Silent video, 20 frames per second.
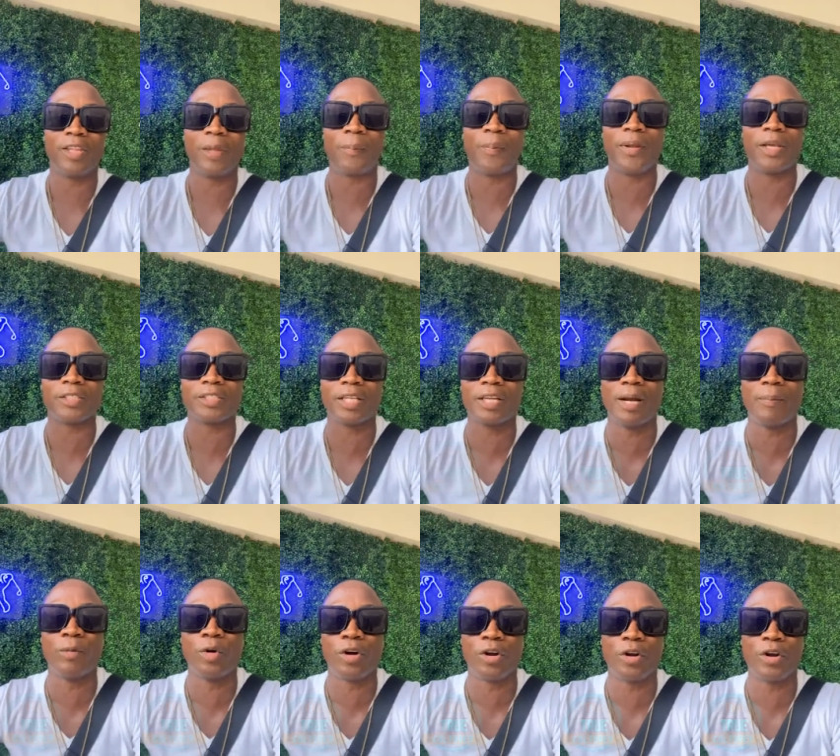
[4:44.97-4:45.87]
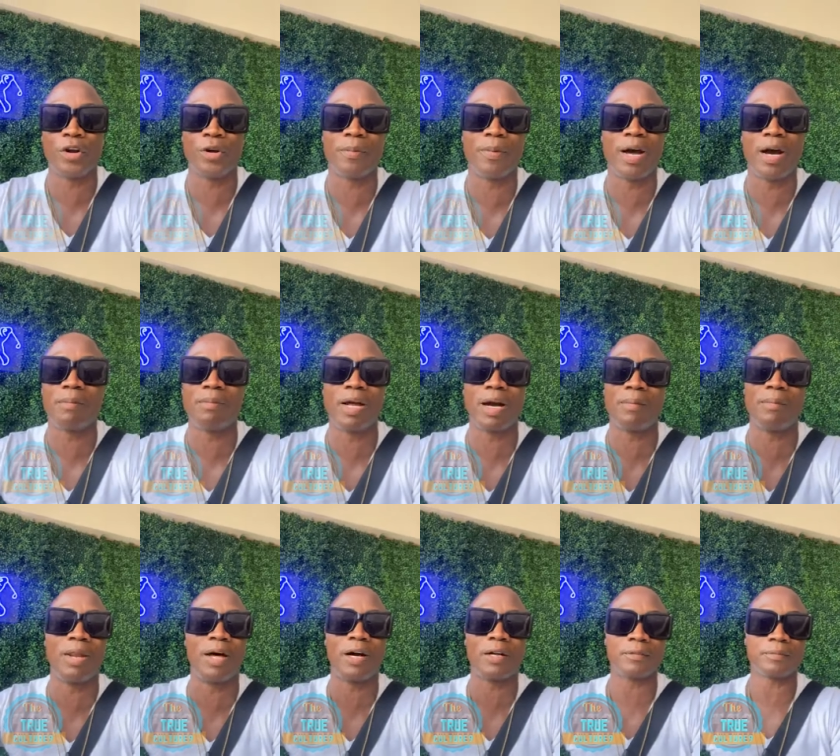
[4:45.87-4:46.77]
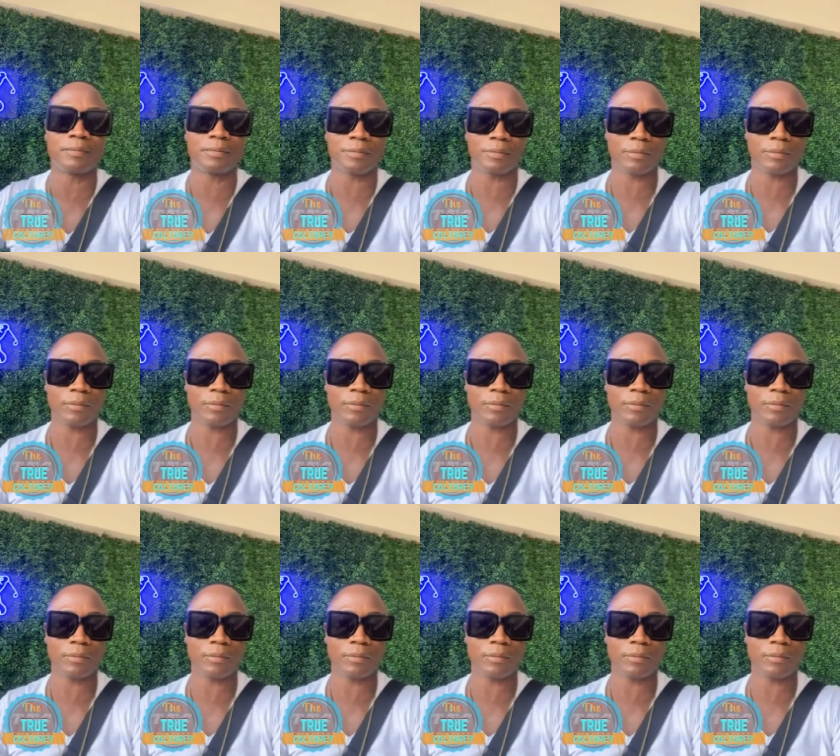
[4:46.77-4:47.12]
the place that I'm more air, blah, blah, blah.